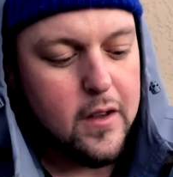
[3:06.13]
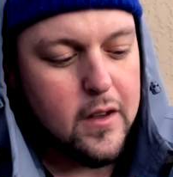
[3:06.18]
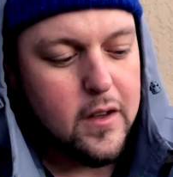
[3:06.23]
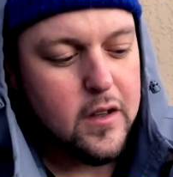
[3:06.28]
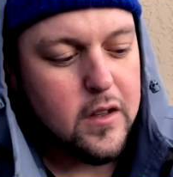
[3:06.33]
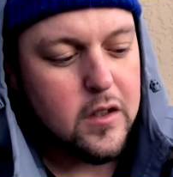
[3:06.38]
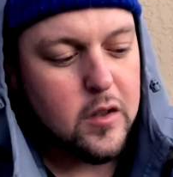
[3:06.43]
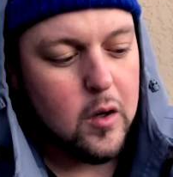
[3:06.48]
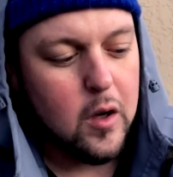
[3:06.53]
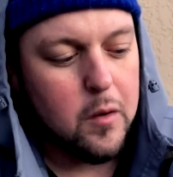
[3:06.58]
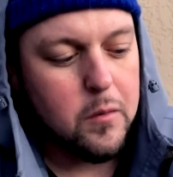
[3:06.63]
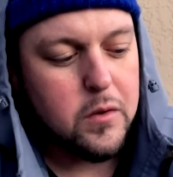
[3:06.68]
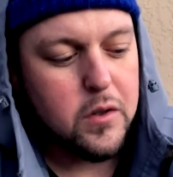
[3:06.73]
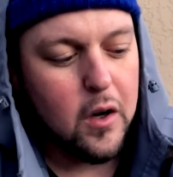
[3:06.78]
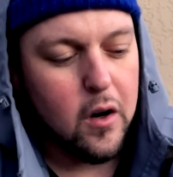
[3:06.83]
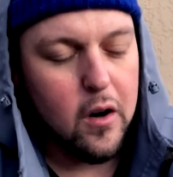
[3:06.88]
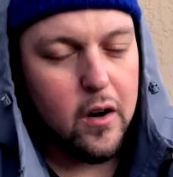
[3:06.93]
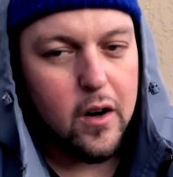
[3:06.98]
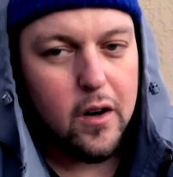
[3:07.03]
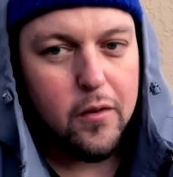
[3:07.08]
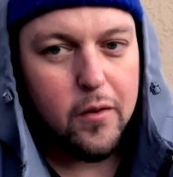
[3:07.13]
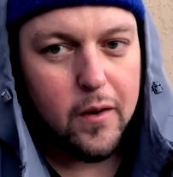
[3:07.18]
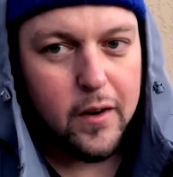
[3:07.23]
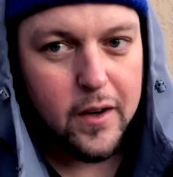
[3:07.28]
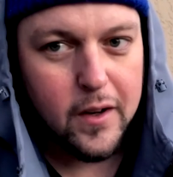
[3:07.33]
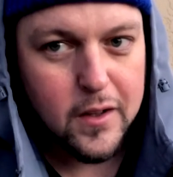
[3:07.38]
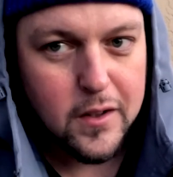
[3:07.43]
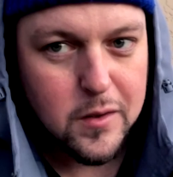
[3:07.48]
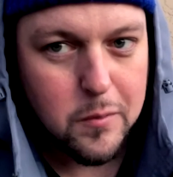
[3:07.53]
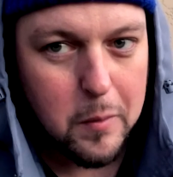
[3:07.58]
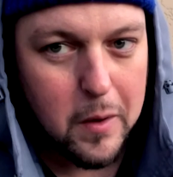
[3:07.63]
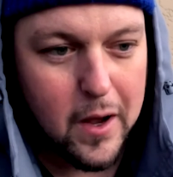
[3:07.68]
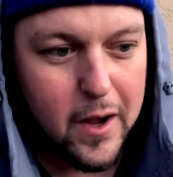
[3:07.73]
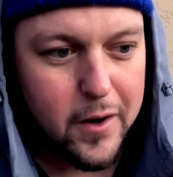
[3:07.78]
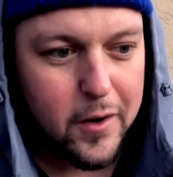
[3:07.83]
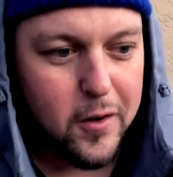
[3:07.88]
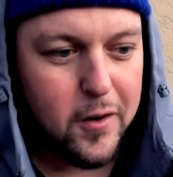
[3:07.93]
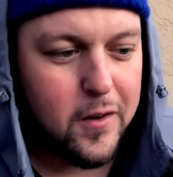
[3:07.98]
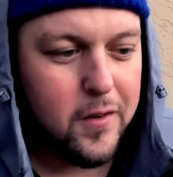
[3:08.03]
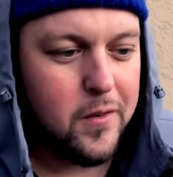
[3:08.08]
So I'm sorry if I didn't
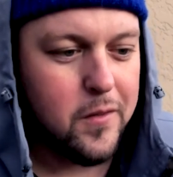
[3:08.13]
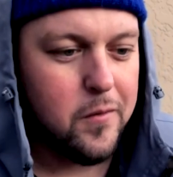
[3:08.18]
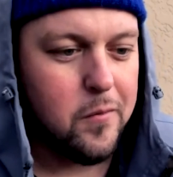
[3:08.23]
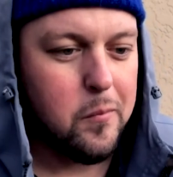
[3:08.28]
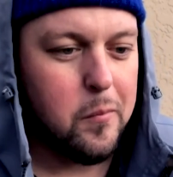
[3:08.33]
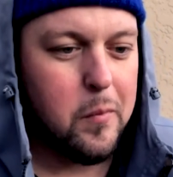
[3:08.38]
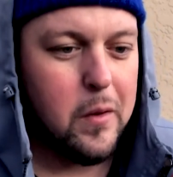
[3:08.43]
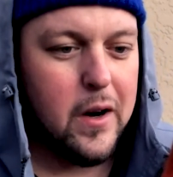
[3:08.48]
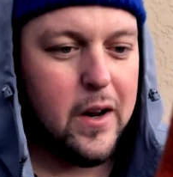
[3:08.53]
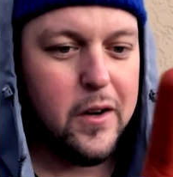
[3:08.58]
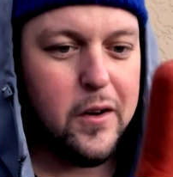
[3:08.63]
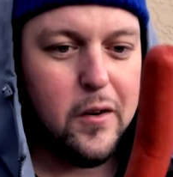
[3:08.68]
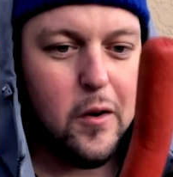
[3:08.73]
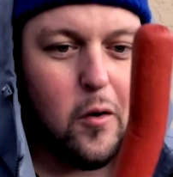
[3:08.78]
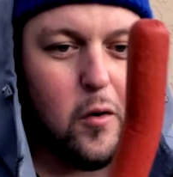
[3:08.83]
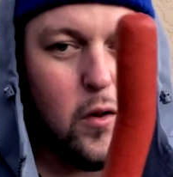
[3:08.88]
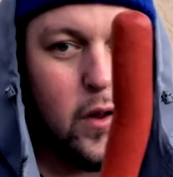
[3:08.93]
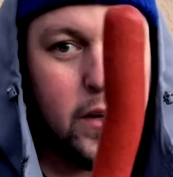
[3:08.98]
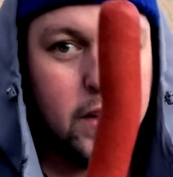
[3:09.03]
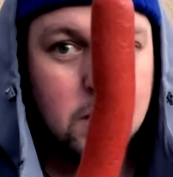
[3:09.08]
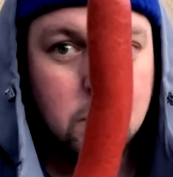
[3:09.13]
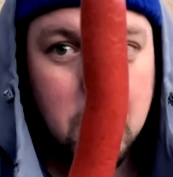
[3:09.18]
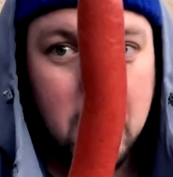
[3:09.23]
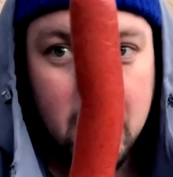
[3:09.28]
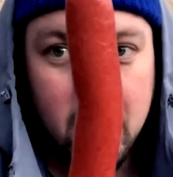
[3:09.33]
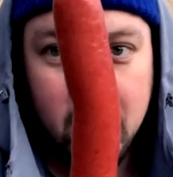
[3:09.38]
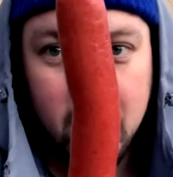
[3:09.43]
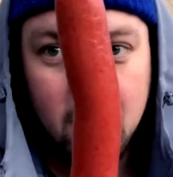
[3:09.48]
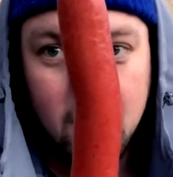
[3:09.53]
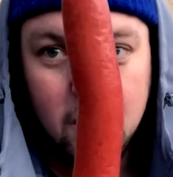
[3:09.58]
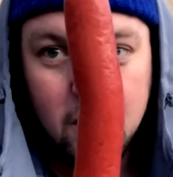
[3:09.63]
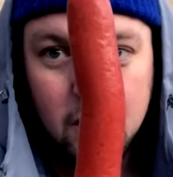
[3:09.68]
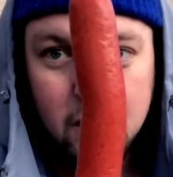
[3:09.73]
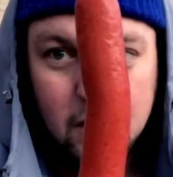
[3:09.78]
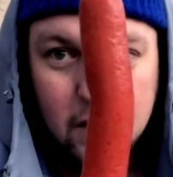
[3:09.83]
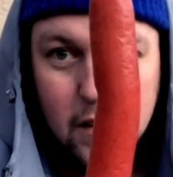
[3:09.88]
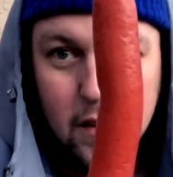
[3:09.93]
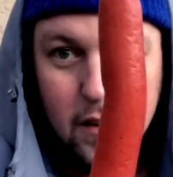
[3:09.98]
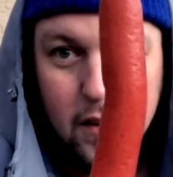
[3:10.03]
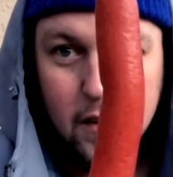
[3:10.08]
spider, but I don't like a spider dog.
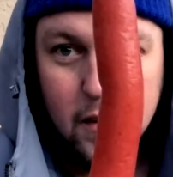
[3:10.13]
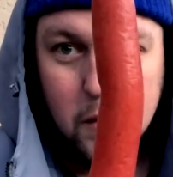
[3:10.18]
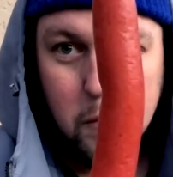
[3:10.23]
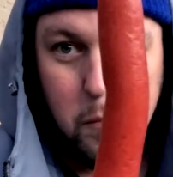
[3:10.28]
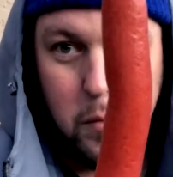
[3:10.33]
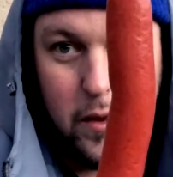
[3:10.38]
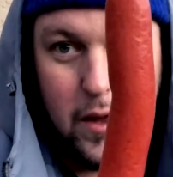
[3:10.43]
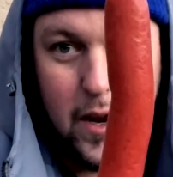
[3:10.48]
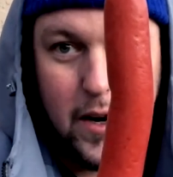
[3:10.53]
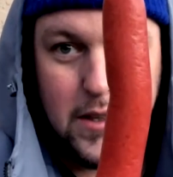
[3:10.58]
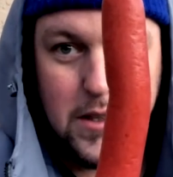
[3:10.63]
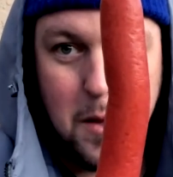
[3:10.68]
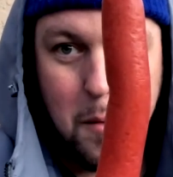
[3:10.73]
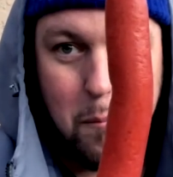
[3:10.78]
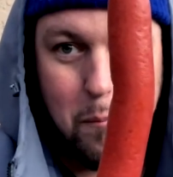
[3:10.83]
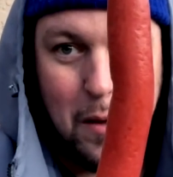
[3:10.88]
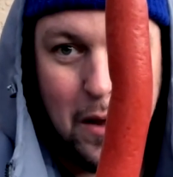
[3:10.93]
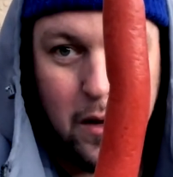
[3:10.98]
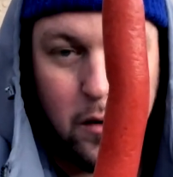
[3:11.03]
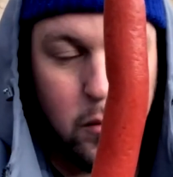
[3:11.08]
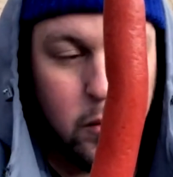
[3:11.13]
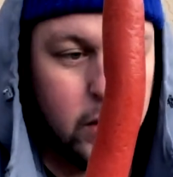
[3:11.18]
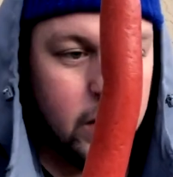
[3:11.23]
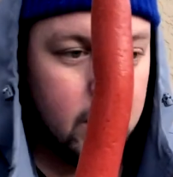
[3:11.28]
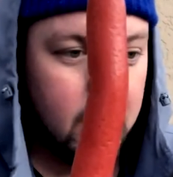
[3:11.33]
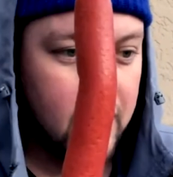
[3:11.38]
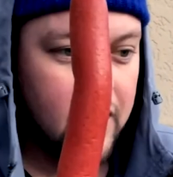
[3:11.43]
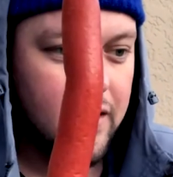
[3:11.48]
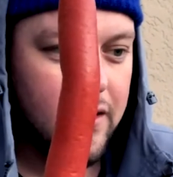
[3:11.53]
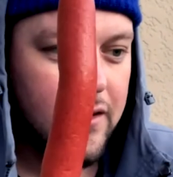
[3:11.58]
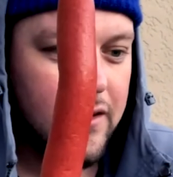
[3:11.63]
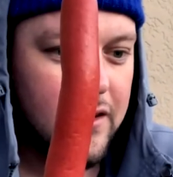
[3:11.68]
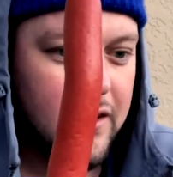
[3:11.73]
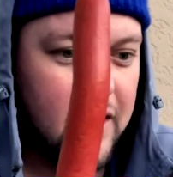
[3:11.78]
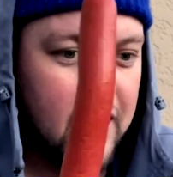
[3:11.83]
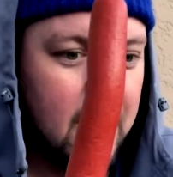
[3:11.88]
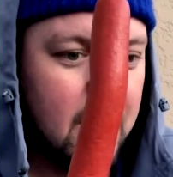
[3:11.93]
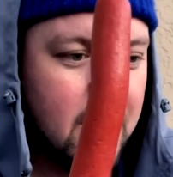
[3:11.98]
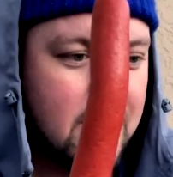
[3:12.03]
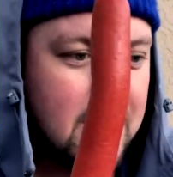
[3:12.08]
But that is a bent weenie.
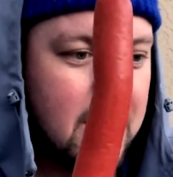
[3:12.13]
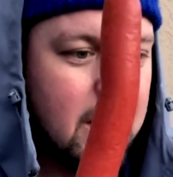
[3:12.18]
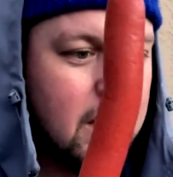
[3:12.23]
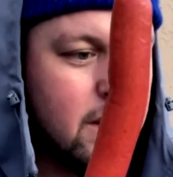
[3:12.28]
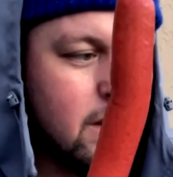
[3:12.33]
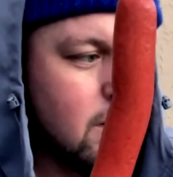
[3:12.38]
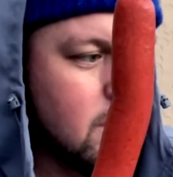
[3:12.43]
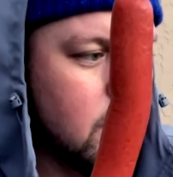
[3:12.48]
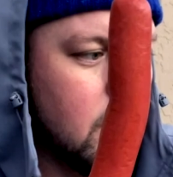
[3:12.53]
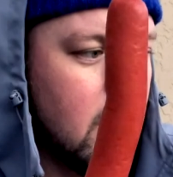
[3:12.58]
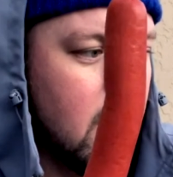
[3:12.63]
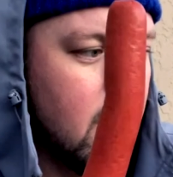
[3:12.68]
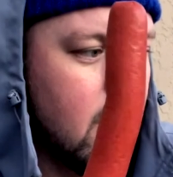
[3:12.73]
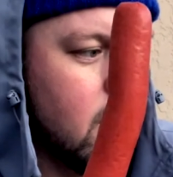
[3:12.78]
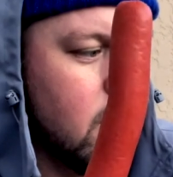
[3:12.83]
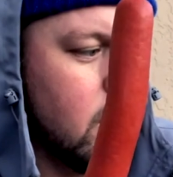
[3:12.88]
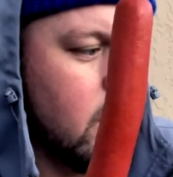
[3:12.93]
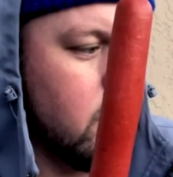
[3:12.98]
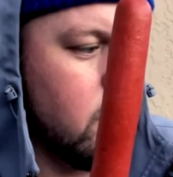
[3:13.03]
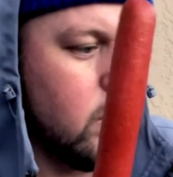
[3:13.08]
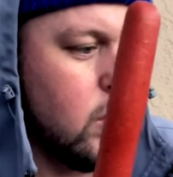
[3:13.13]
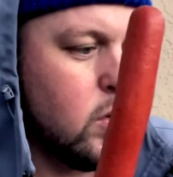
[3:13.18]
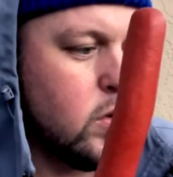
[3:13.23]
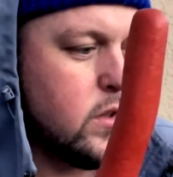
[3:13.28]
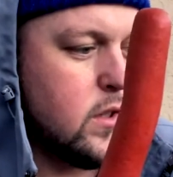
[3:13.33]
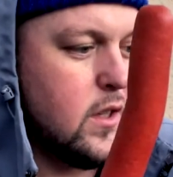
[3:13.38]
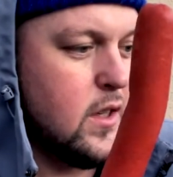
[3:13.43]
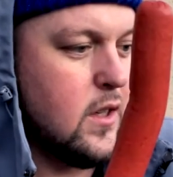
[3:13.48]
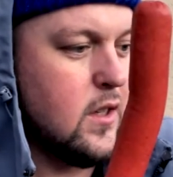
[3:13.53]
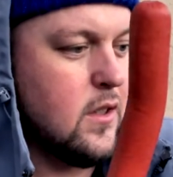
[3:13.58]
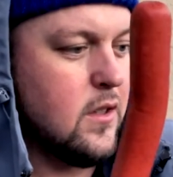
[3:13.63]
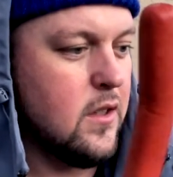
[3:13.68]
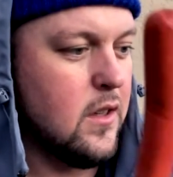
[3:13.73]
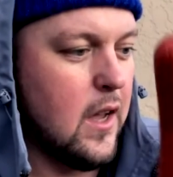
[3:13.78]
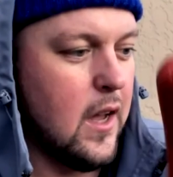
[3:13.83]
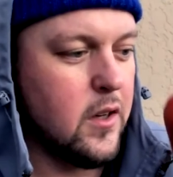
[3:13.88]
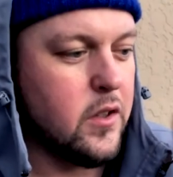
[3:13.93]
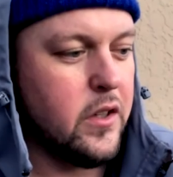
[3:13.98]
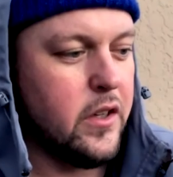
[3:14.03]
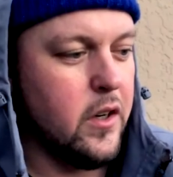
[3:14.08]
Okay, let's get in this fire and roast these.
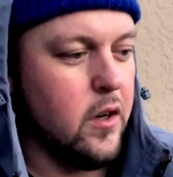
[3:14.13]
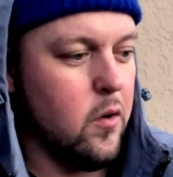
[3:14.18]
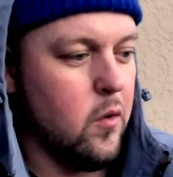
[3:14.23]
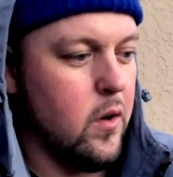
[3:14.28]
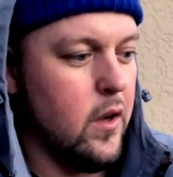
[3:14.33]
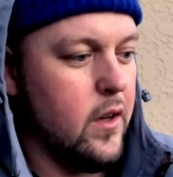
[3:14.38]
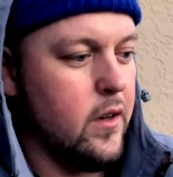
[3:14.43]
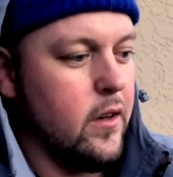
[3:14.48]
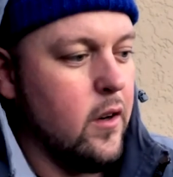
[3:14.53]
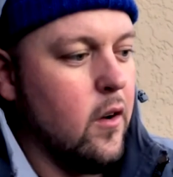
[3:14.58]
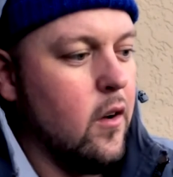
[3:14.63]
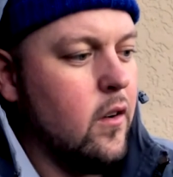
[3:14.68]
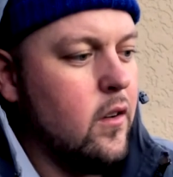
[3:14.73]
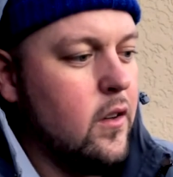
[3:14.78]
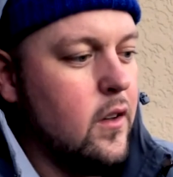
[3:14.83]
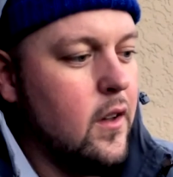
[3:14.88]
Actually, you know what? No.